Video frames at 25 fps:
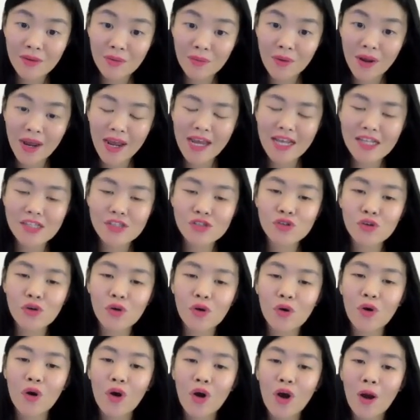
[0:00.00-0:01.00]
right?
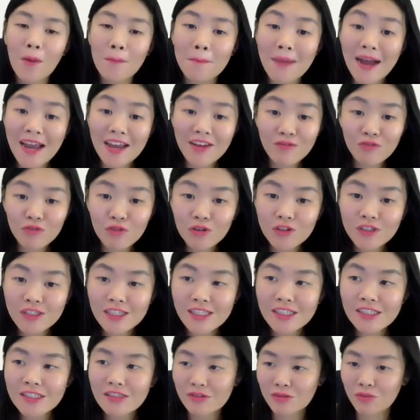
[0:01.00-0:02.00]
So
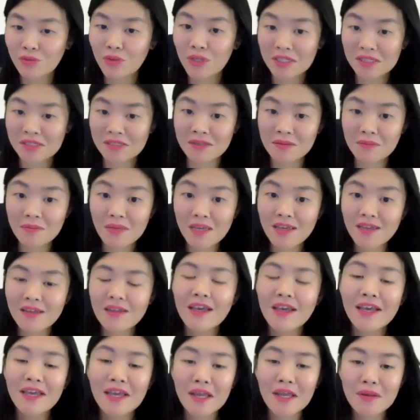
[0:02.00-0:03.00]
mindfulness, what does it
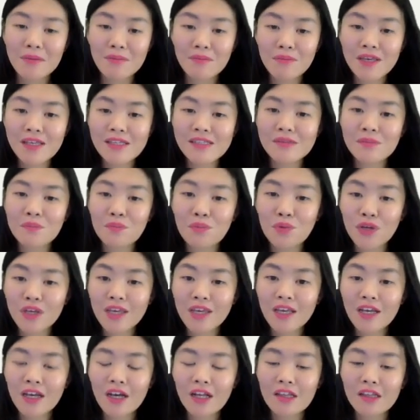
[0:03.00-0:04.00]
mean? It means
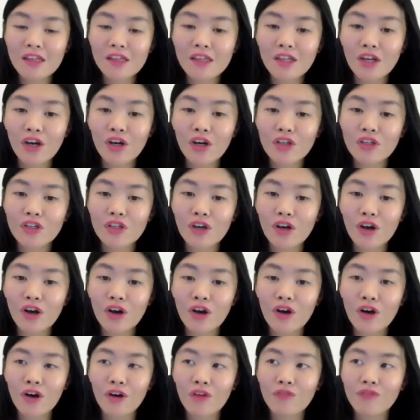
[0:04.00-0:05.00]
bringing a lot
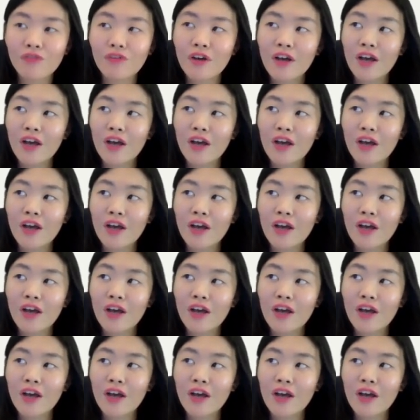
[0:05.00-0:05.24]
of